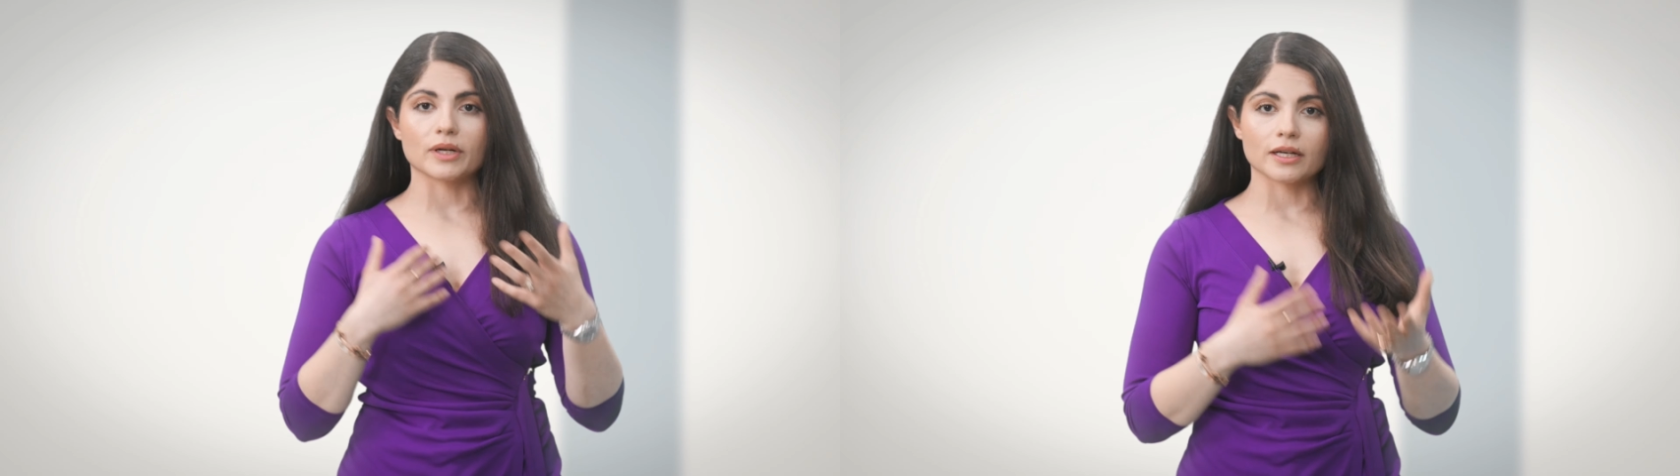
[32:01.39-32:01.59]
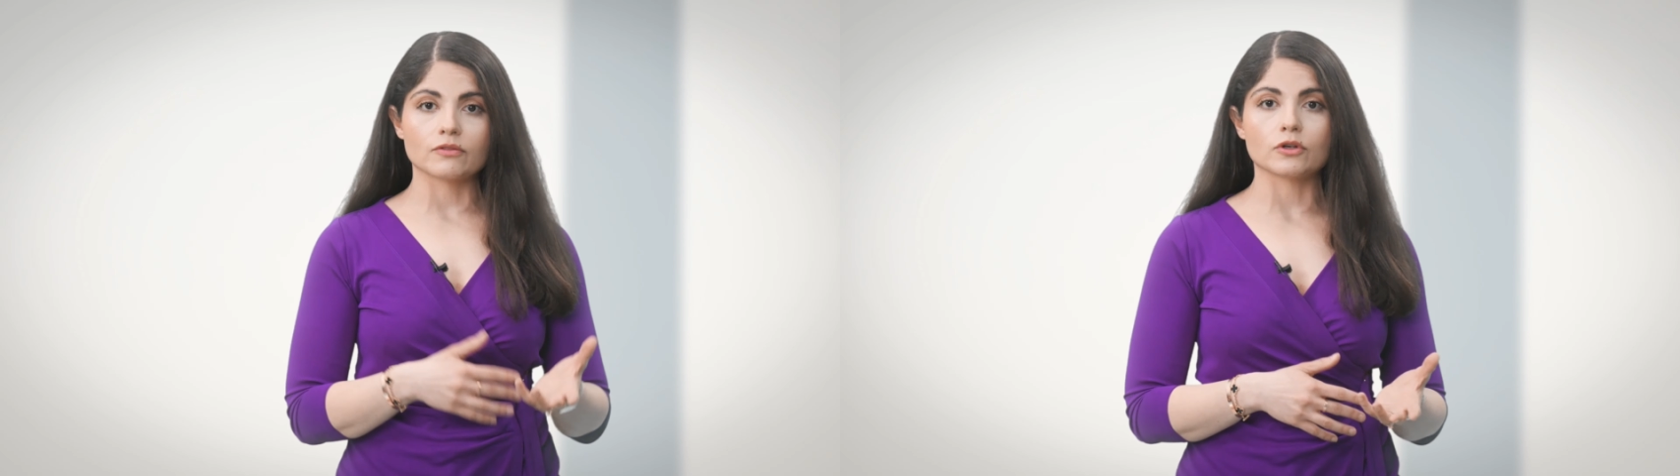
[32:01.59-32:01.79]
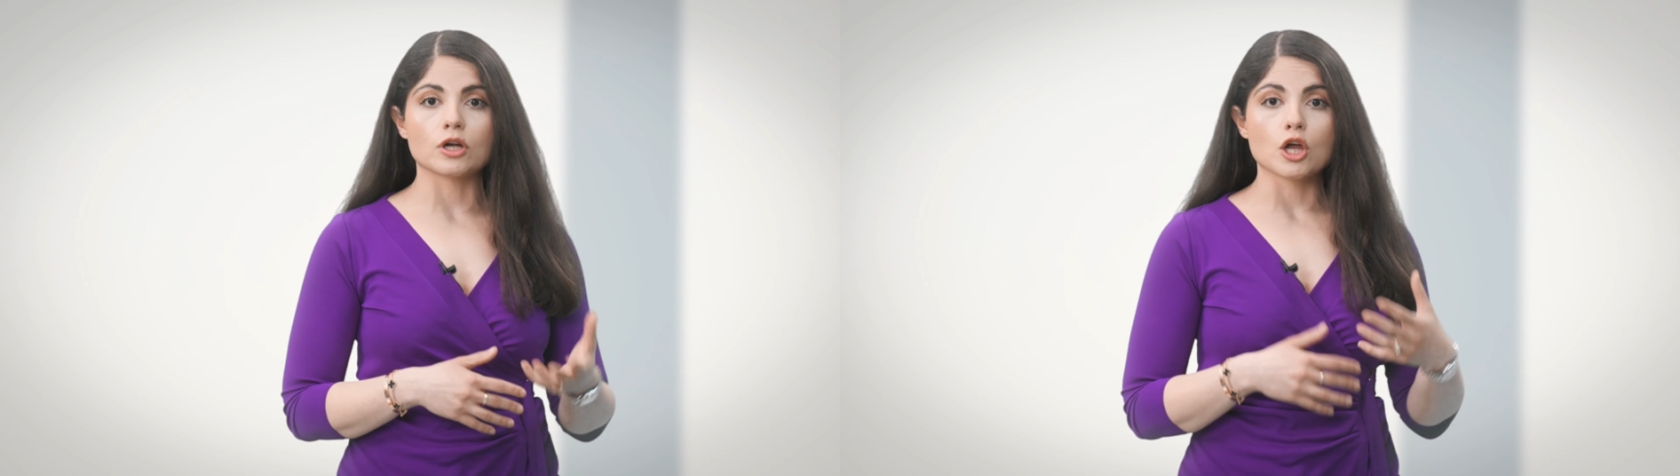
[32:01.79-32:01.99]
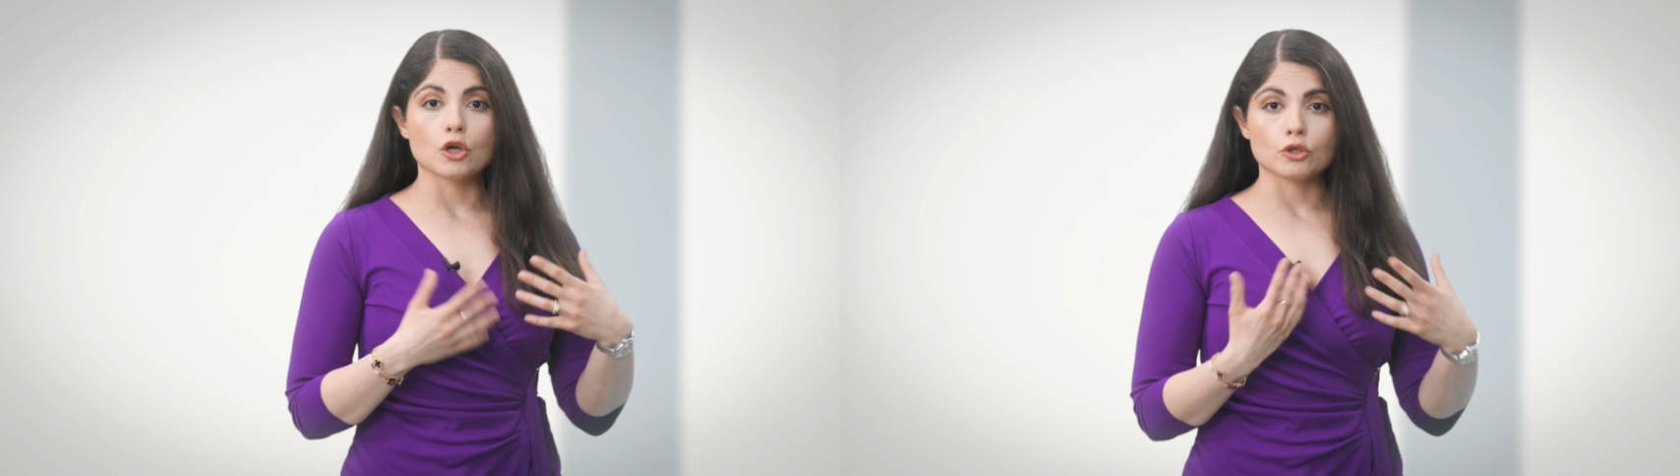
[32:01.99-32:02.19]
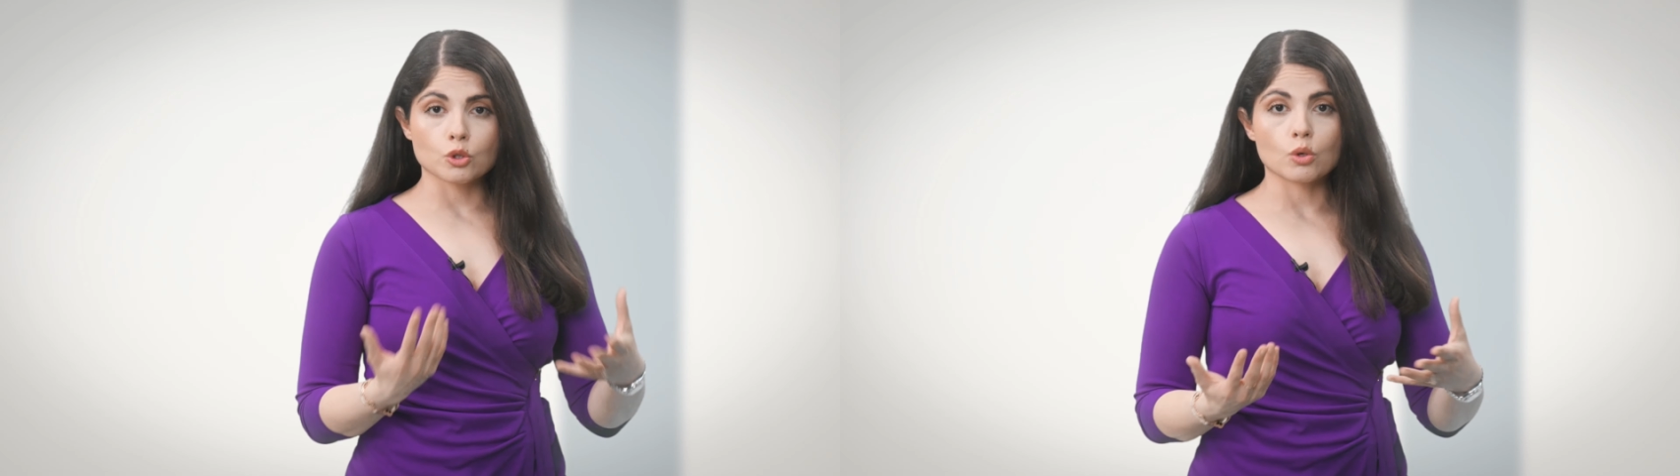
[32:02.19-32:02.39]
whatever
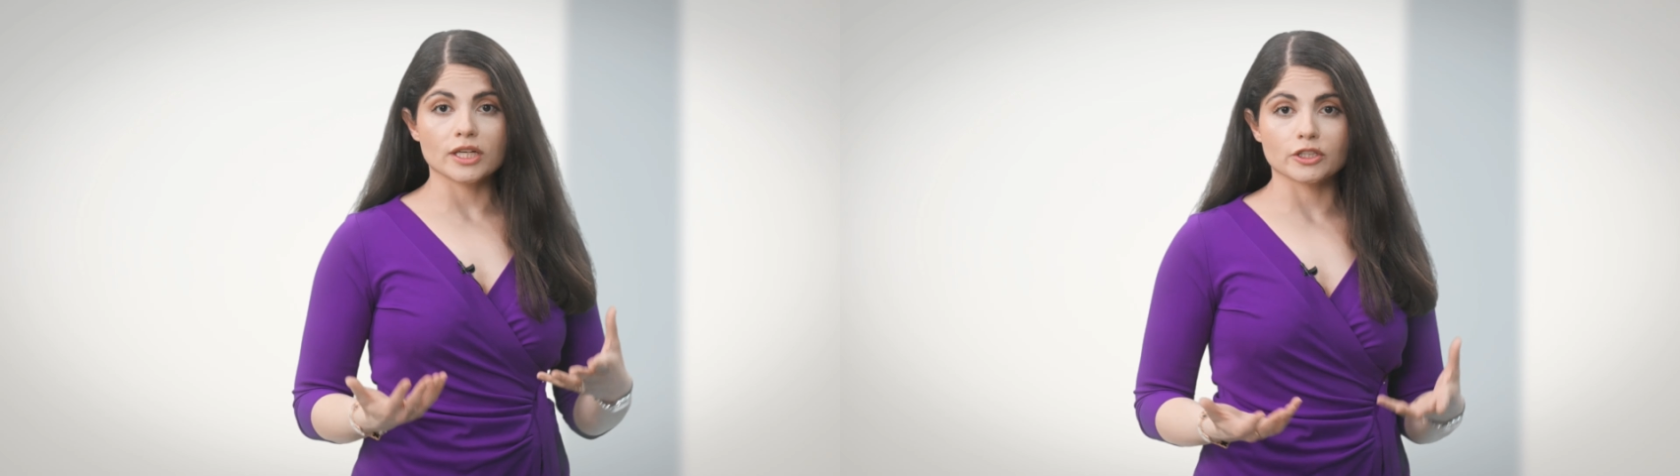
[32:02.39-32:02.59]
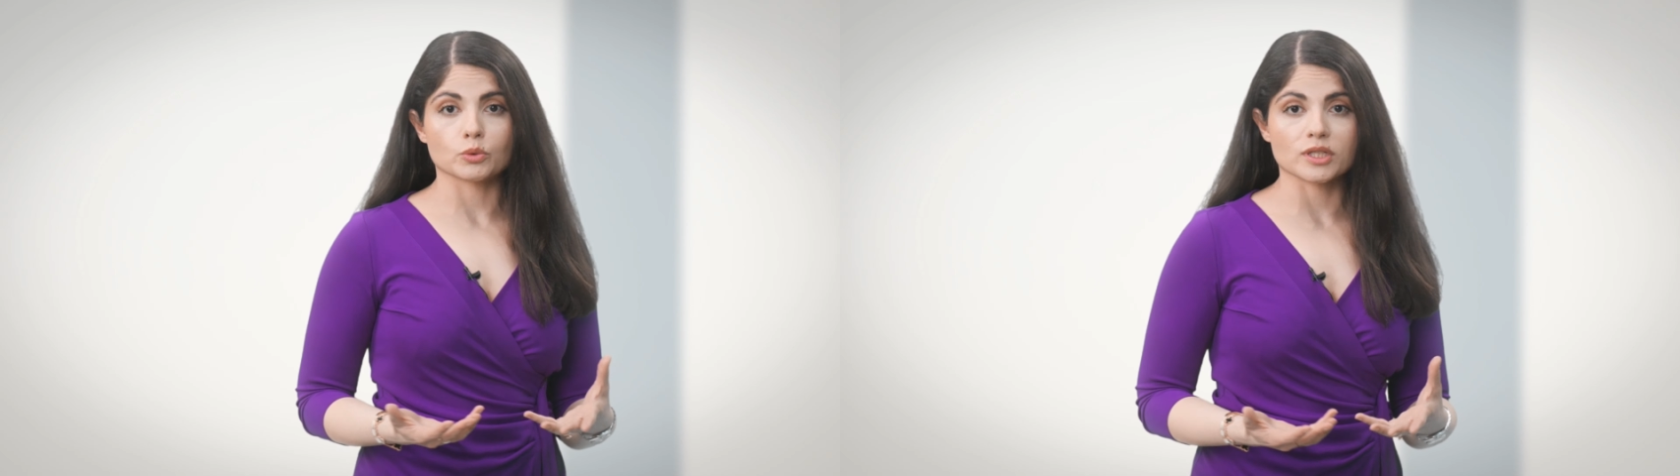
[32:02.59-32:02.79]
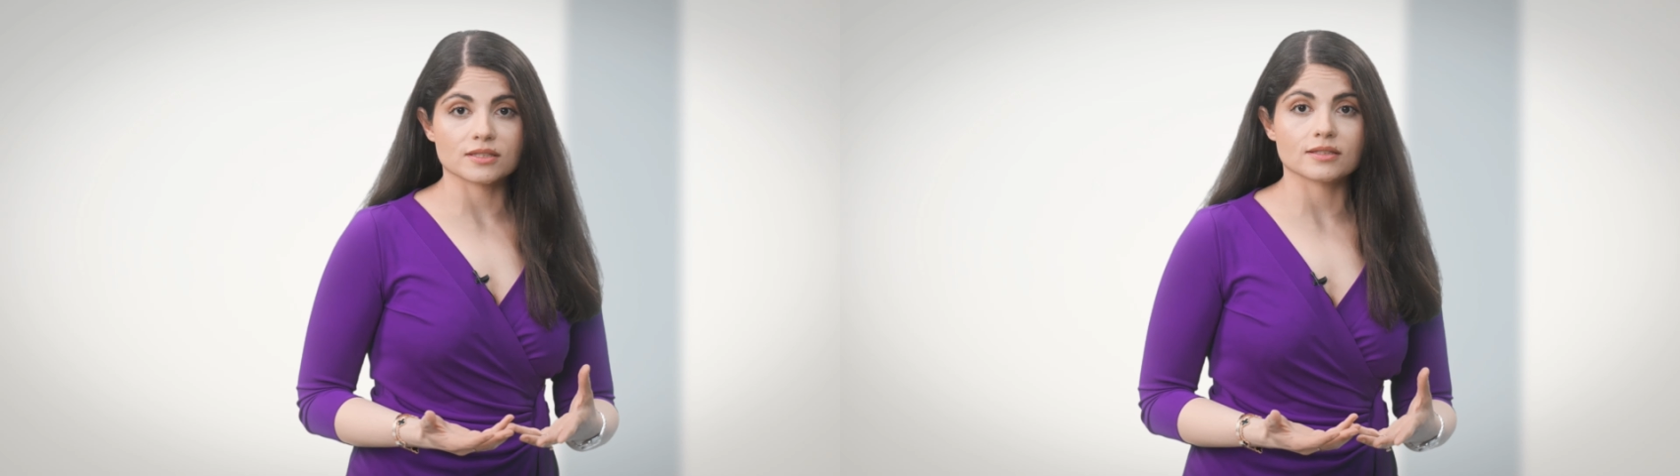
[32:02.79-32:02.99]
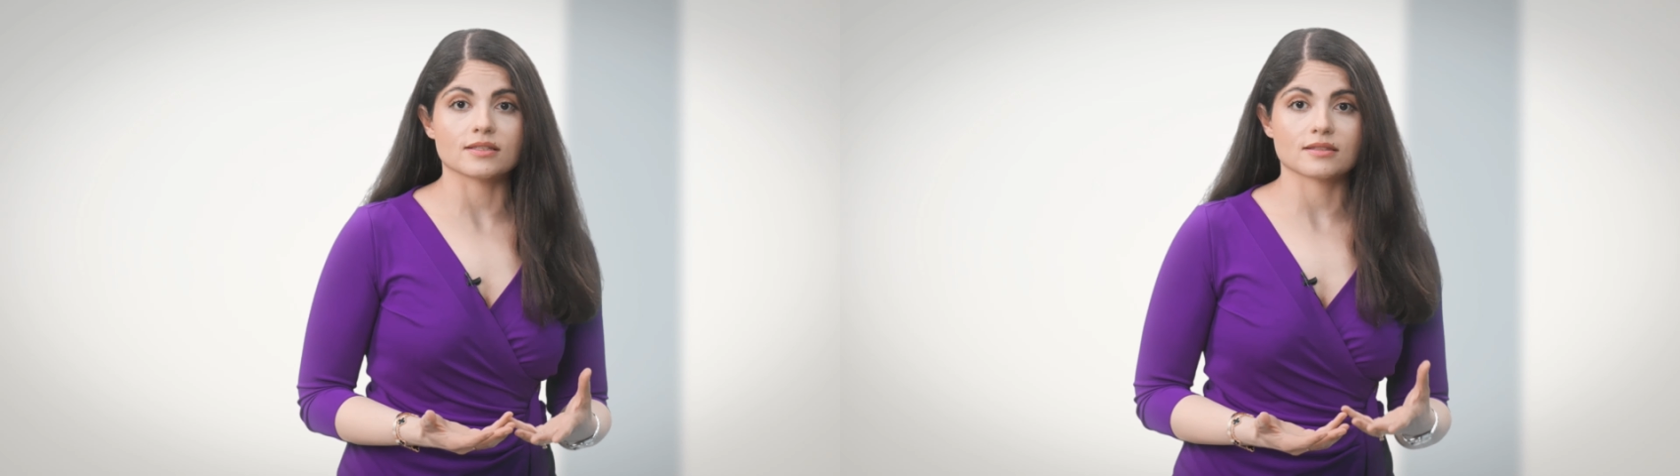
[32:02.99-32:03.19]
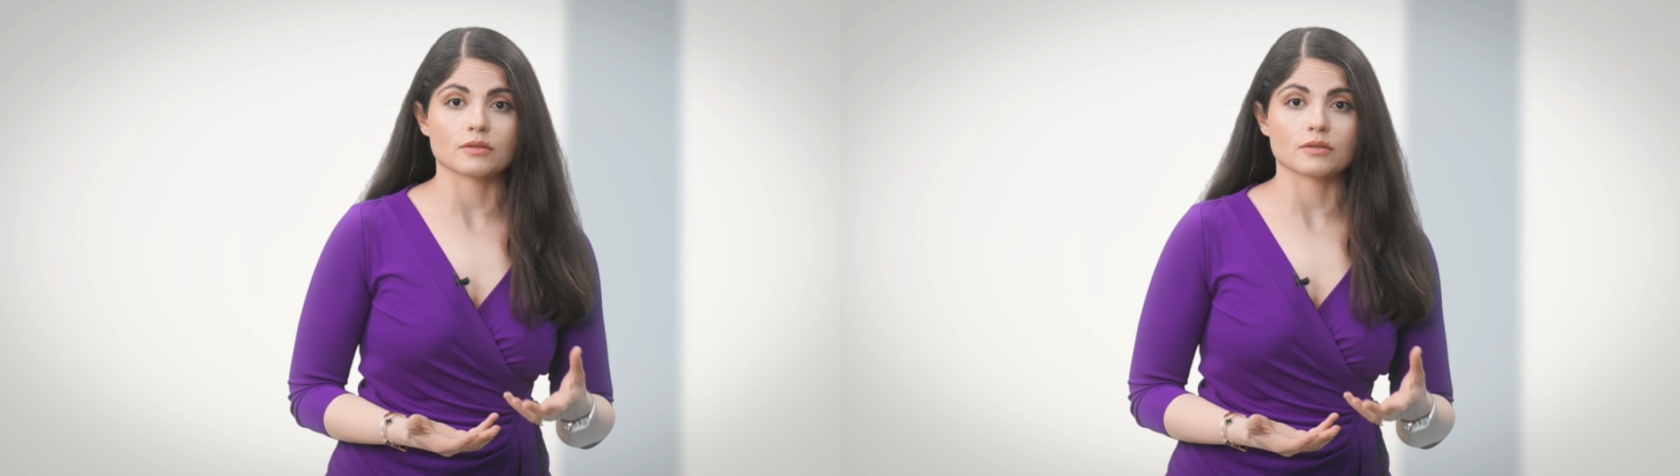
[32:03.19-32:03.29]
your interest is,